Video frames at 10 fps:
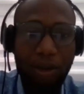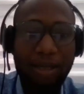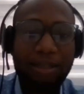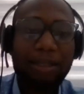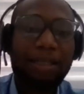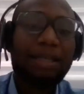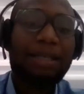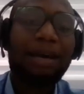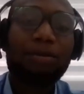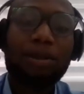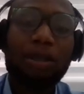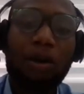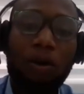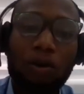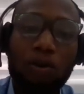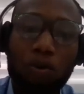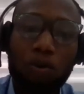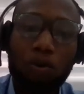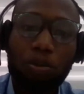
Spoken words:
I said it helps us to